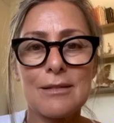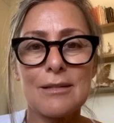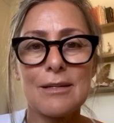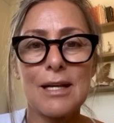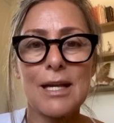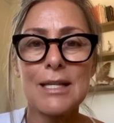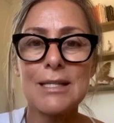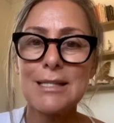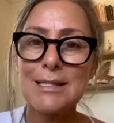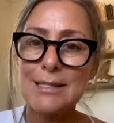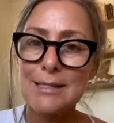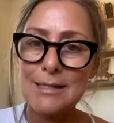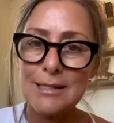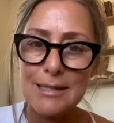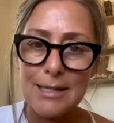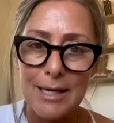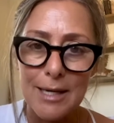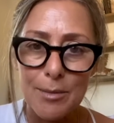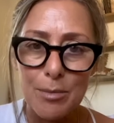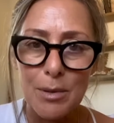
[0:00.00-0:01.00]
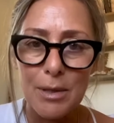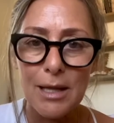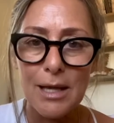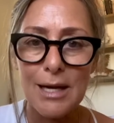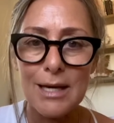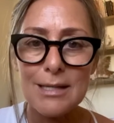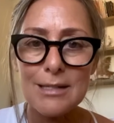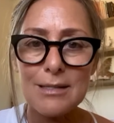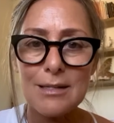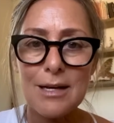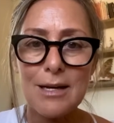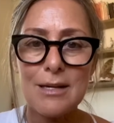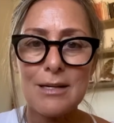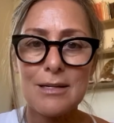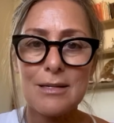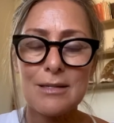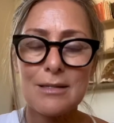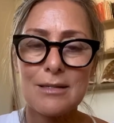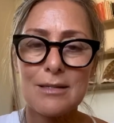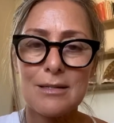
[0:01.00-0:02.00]
and stabilize
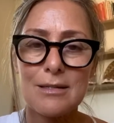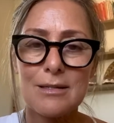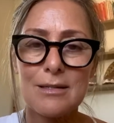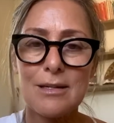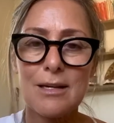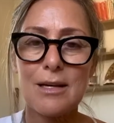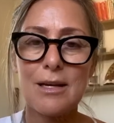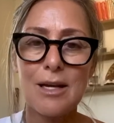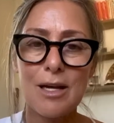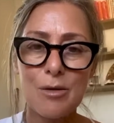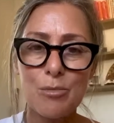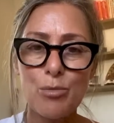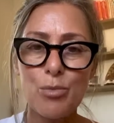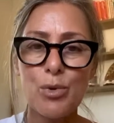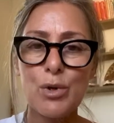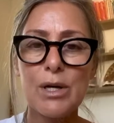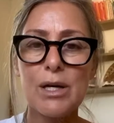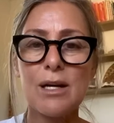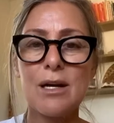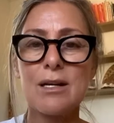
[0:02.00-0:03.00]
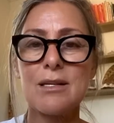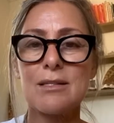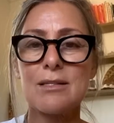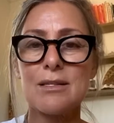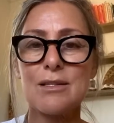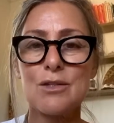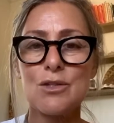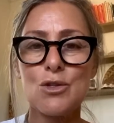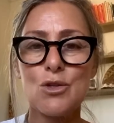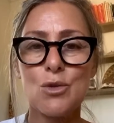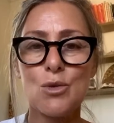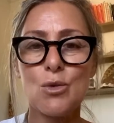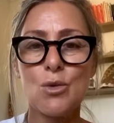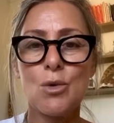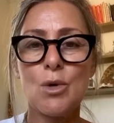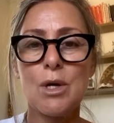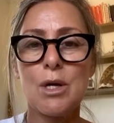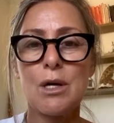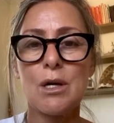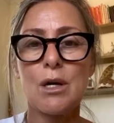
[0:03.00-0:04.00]
us and bring us into
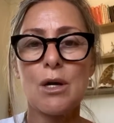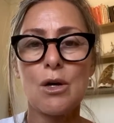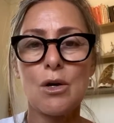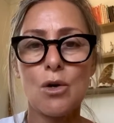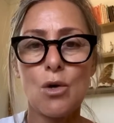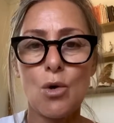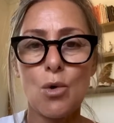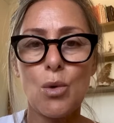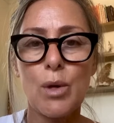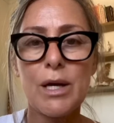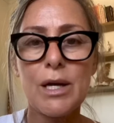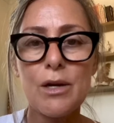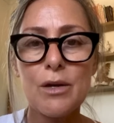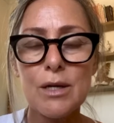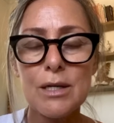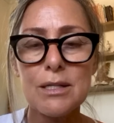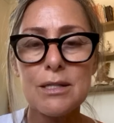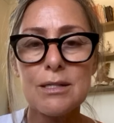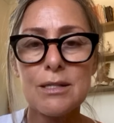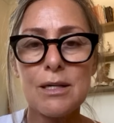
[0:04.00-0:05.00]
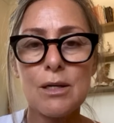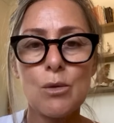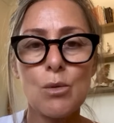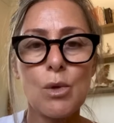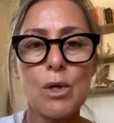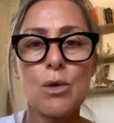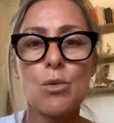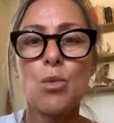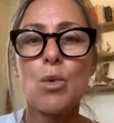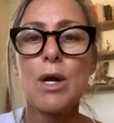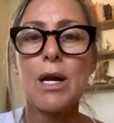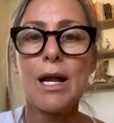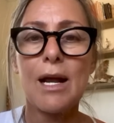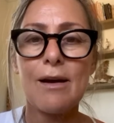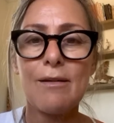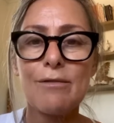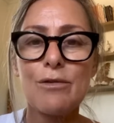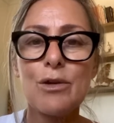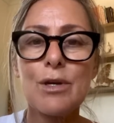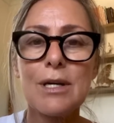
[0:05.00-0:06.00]
a coherency with
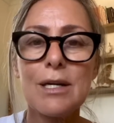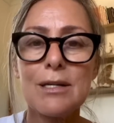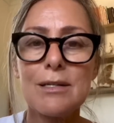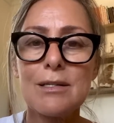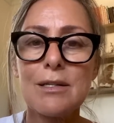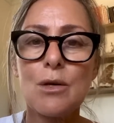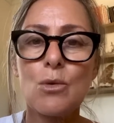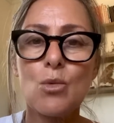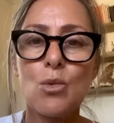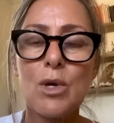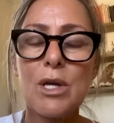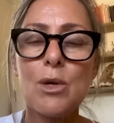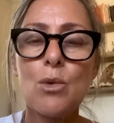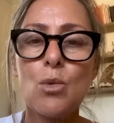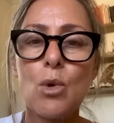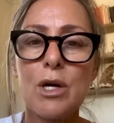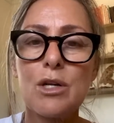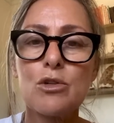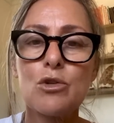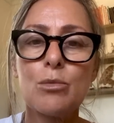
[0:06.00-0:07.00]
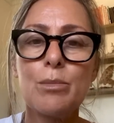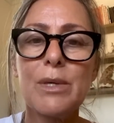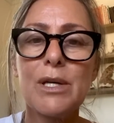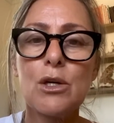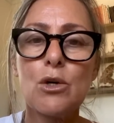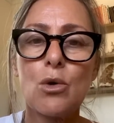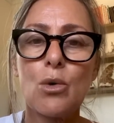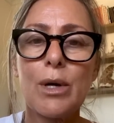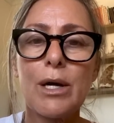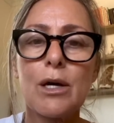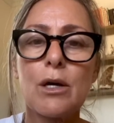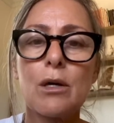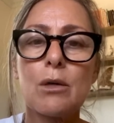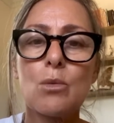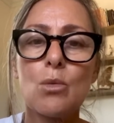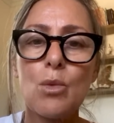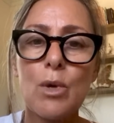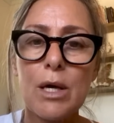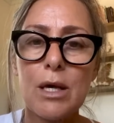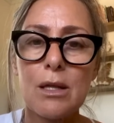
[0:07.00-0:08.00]
whatever it is that we want to be coherent
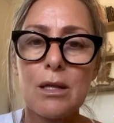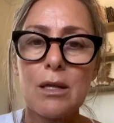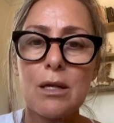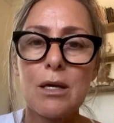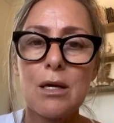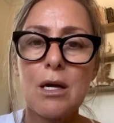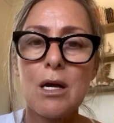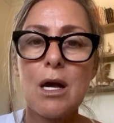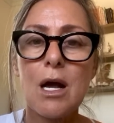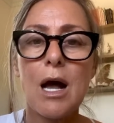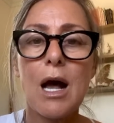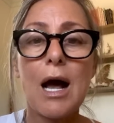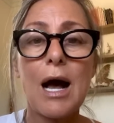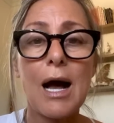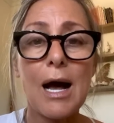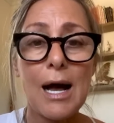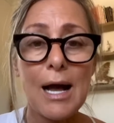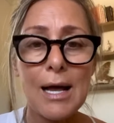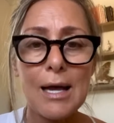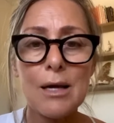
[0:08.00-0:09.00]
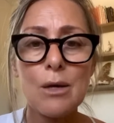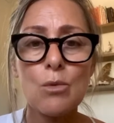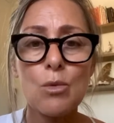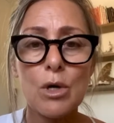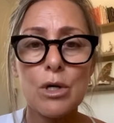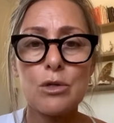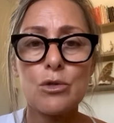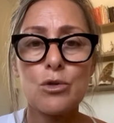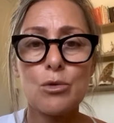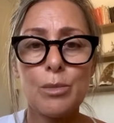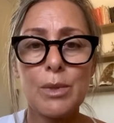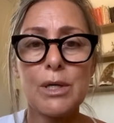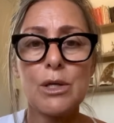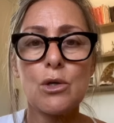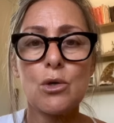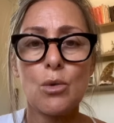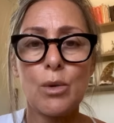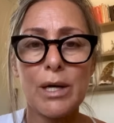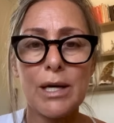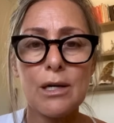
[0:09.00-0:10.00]
with. I want to be
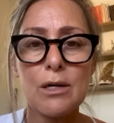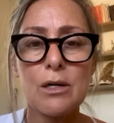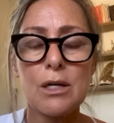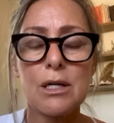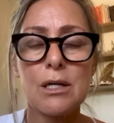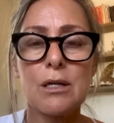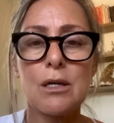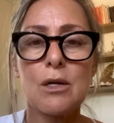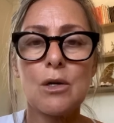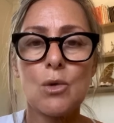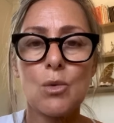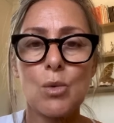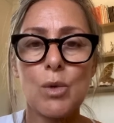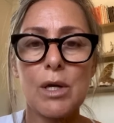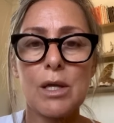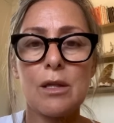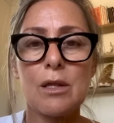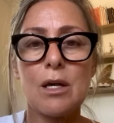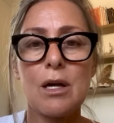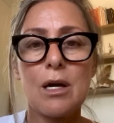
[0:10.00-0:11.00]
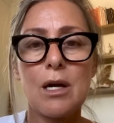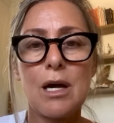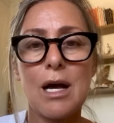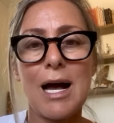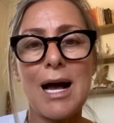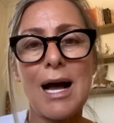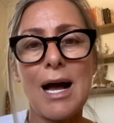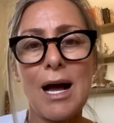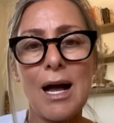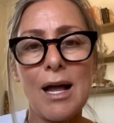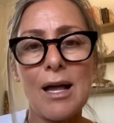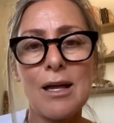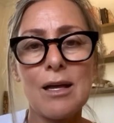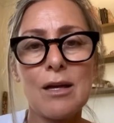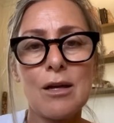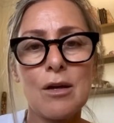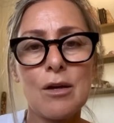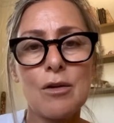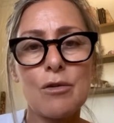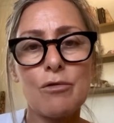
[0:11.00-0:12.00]
coherent with high
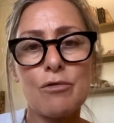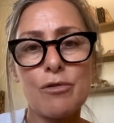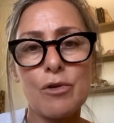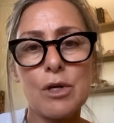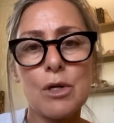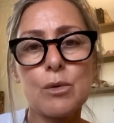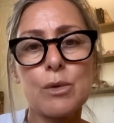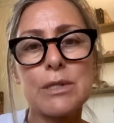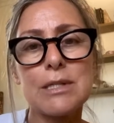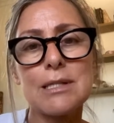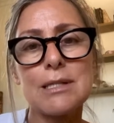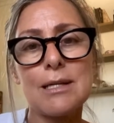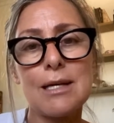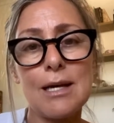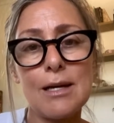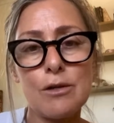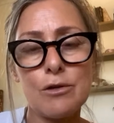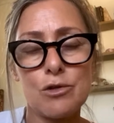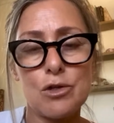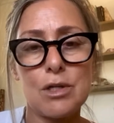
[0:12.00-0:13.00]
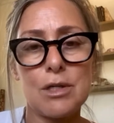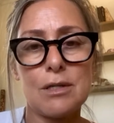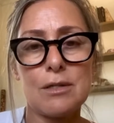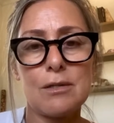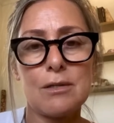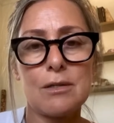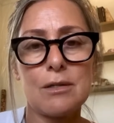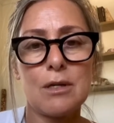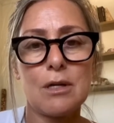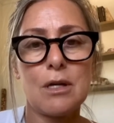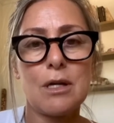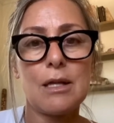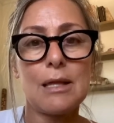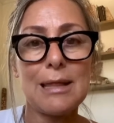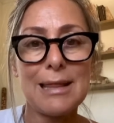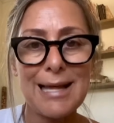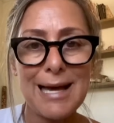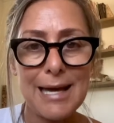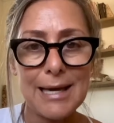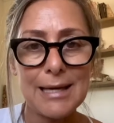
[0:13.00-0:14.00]
frequency energies,
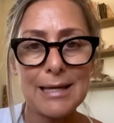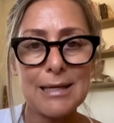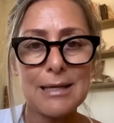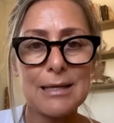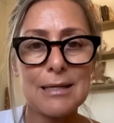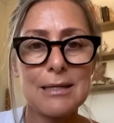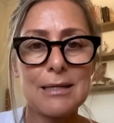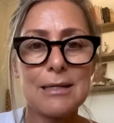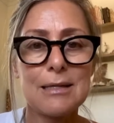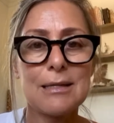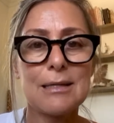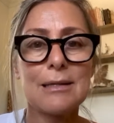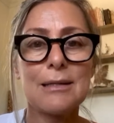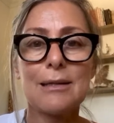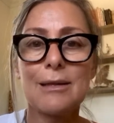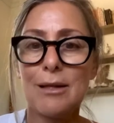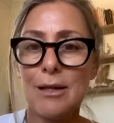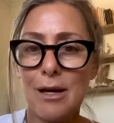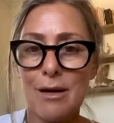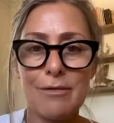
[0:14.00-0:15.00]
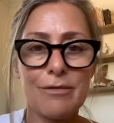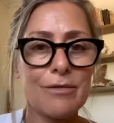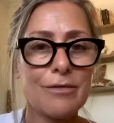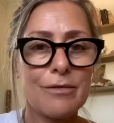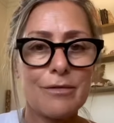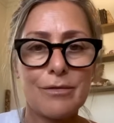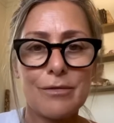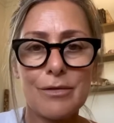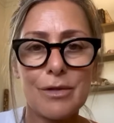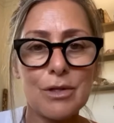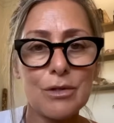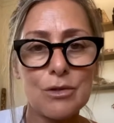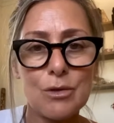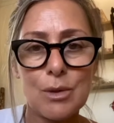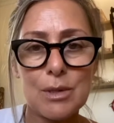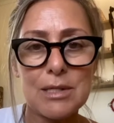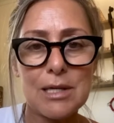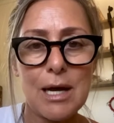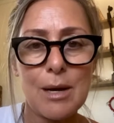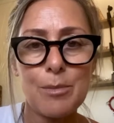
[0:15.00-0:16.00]
like love that's
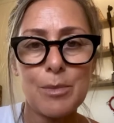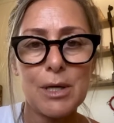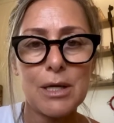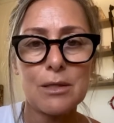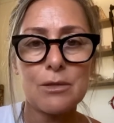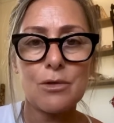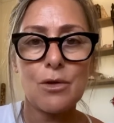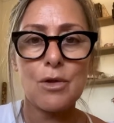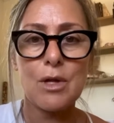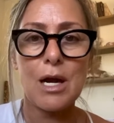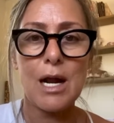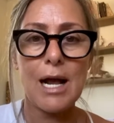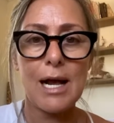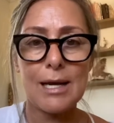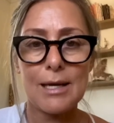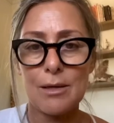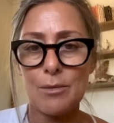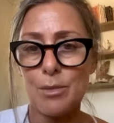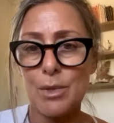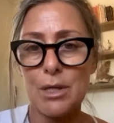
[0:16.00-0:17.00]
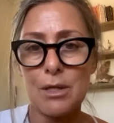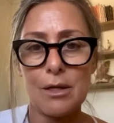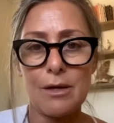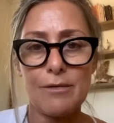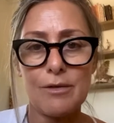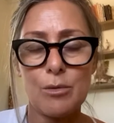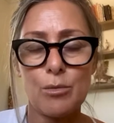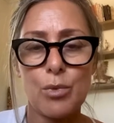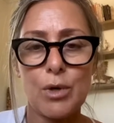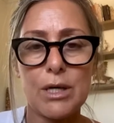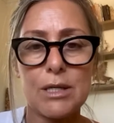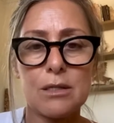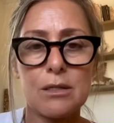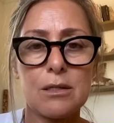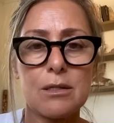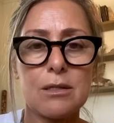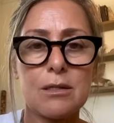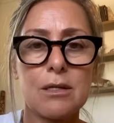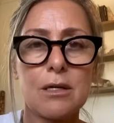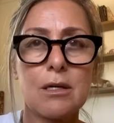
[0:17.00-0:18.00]
always happening, so that I can be a loving
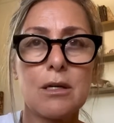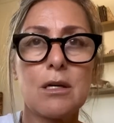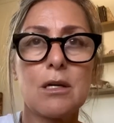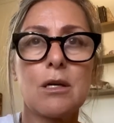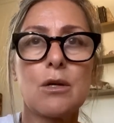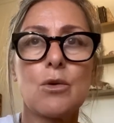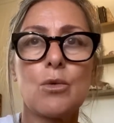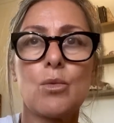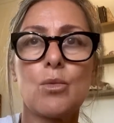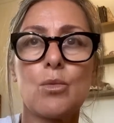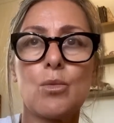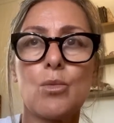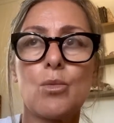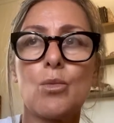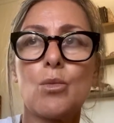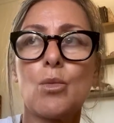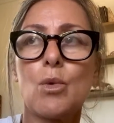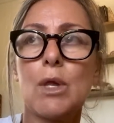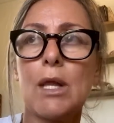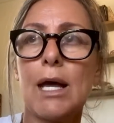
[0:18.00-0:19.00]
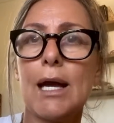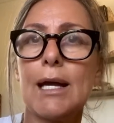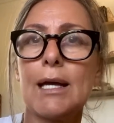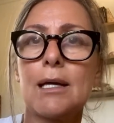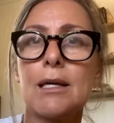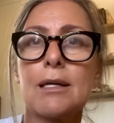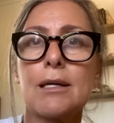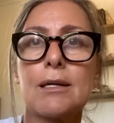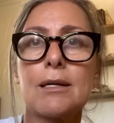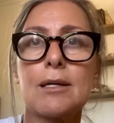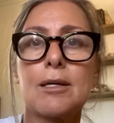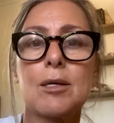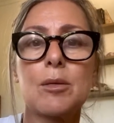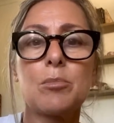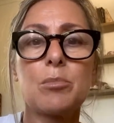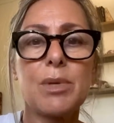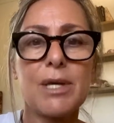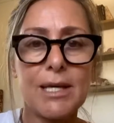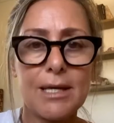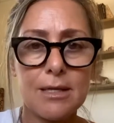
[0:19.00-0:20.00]
presence, like
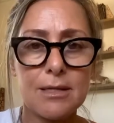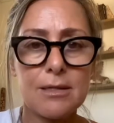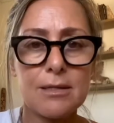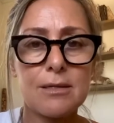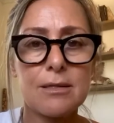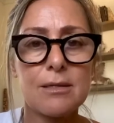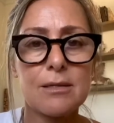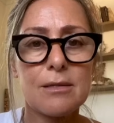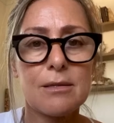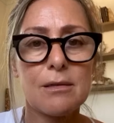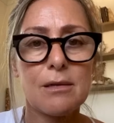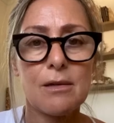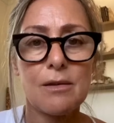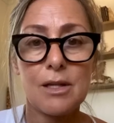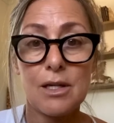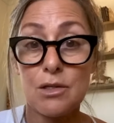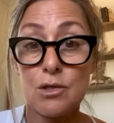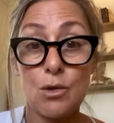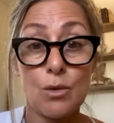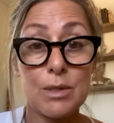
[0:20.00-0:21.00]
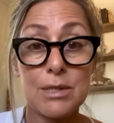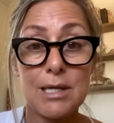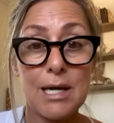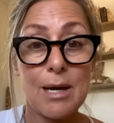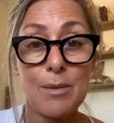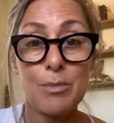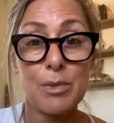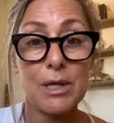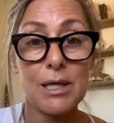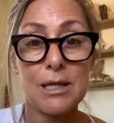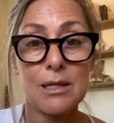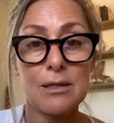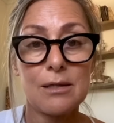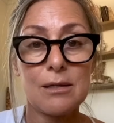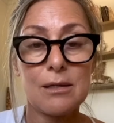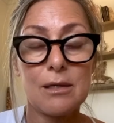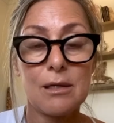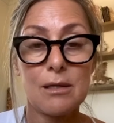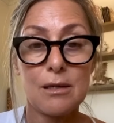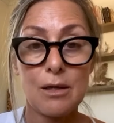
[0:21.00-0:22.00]
peace that's always happening,
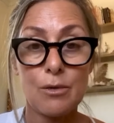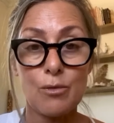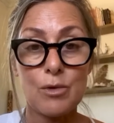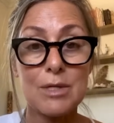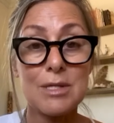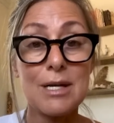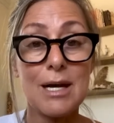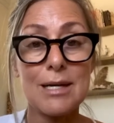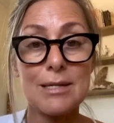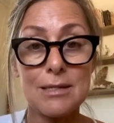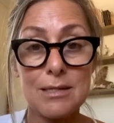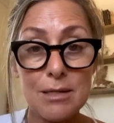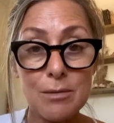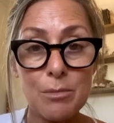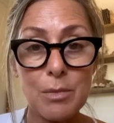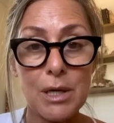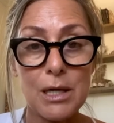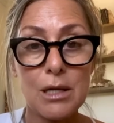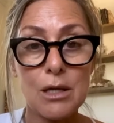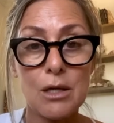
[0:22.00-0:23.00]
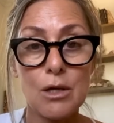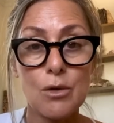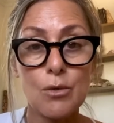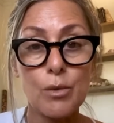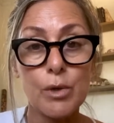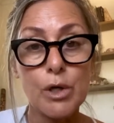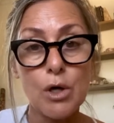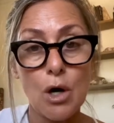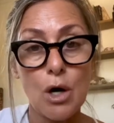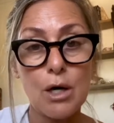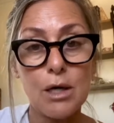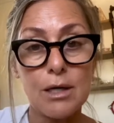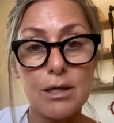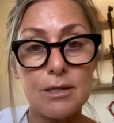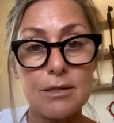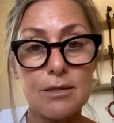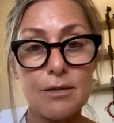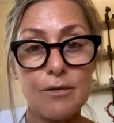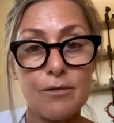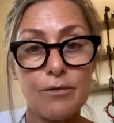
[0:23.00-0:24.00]
that resides in me,
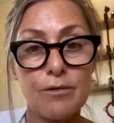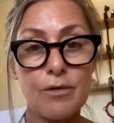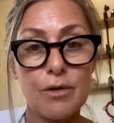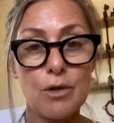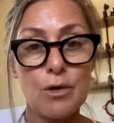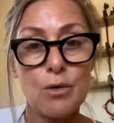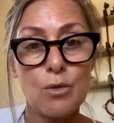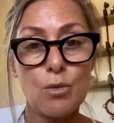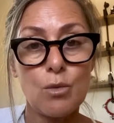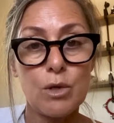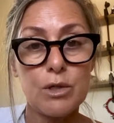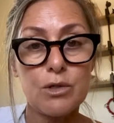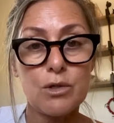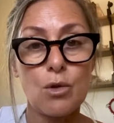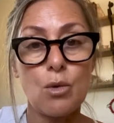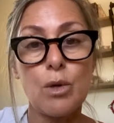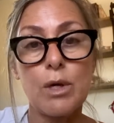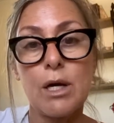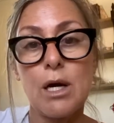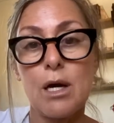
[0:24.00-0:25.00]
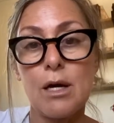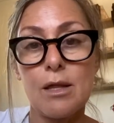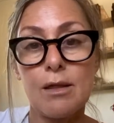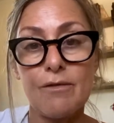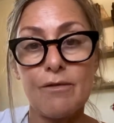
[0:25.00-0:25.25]
regardless of what's going on in the